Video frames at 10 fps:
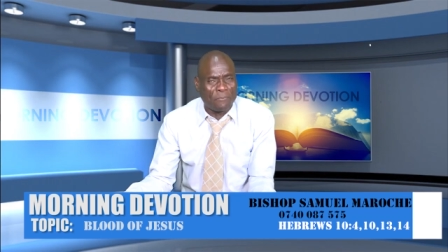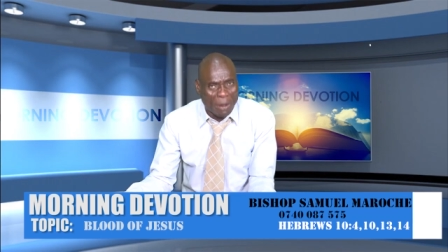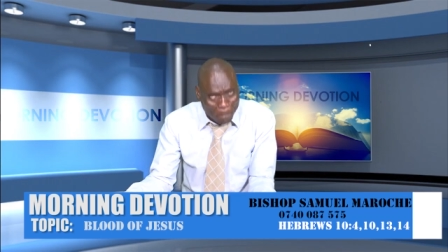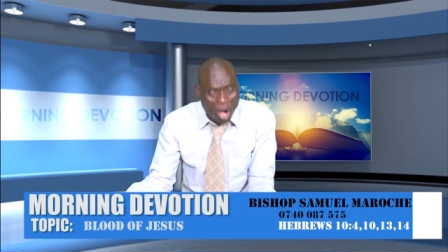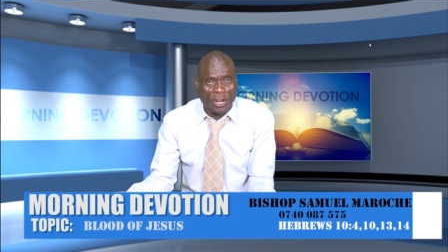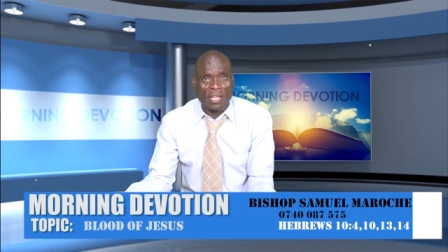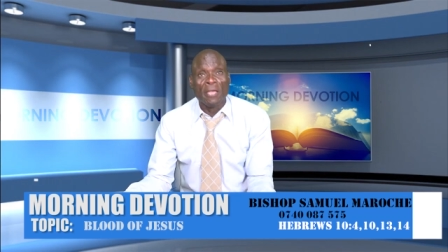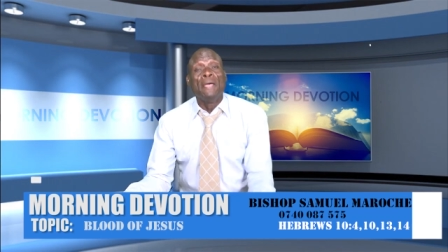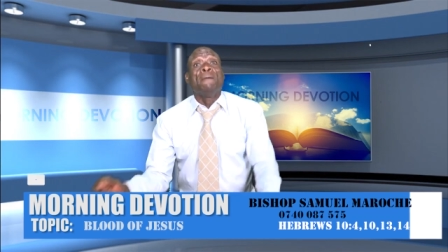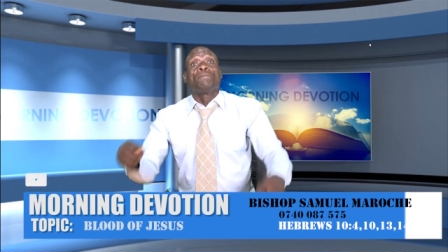
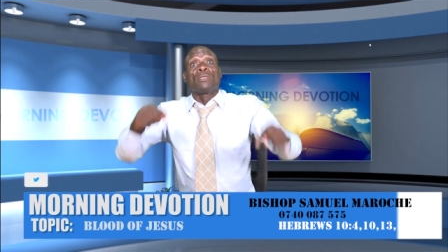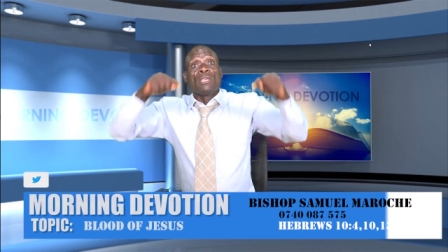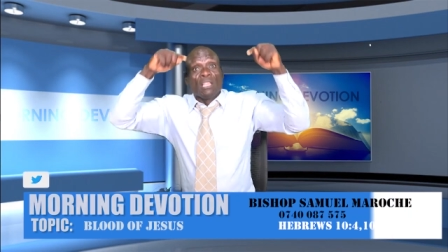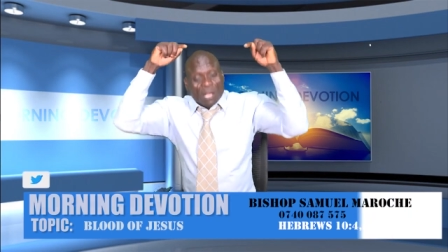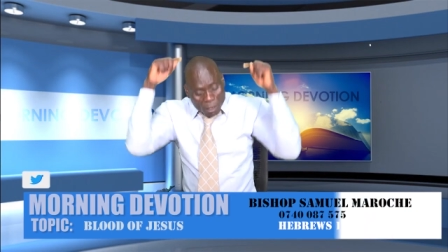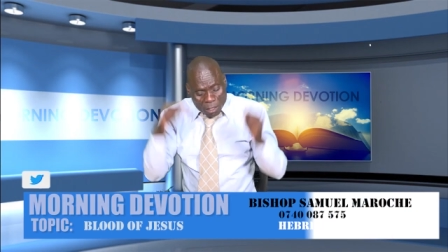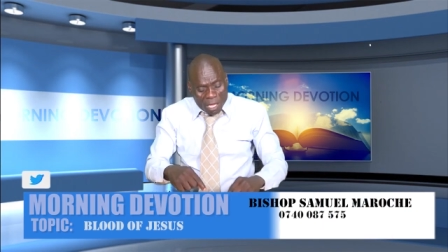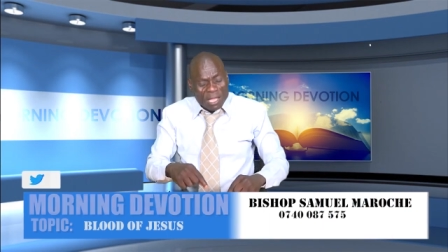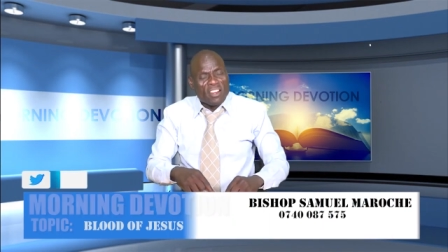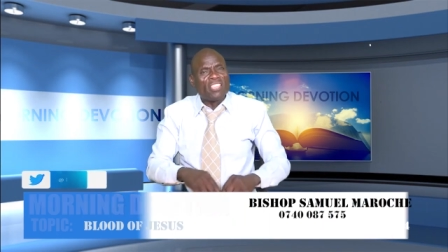everybody.
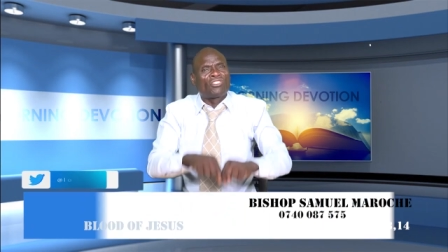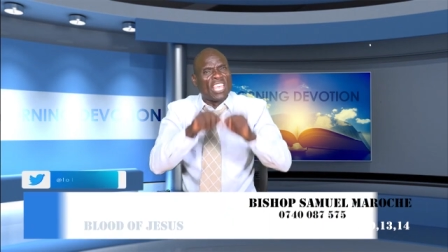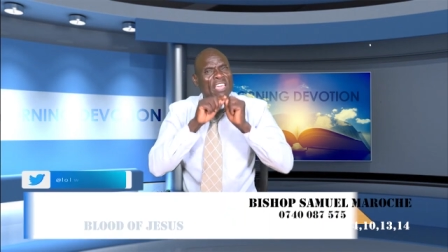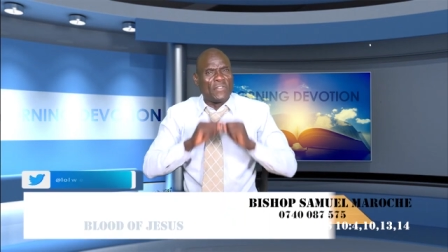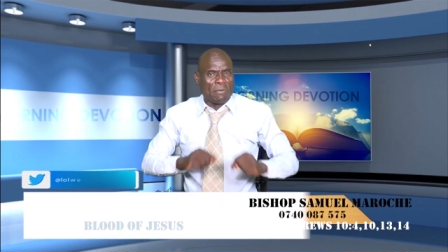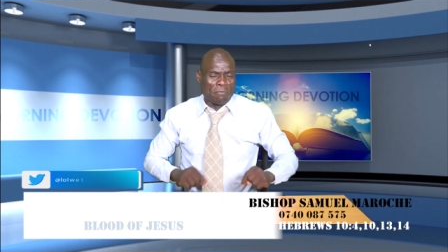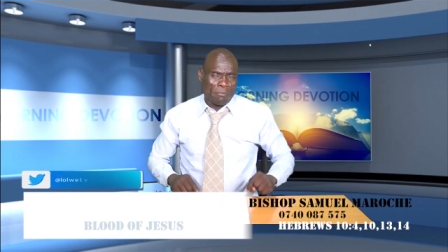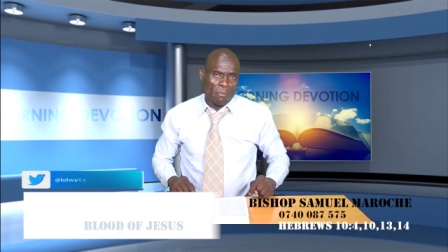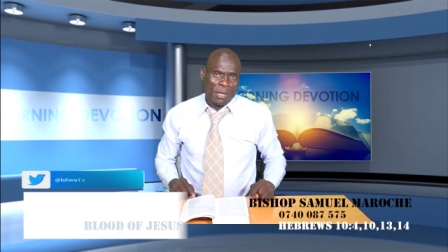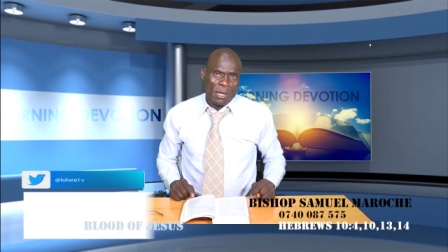Receive
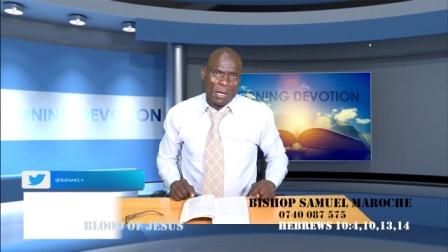him.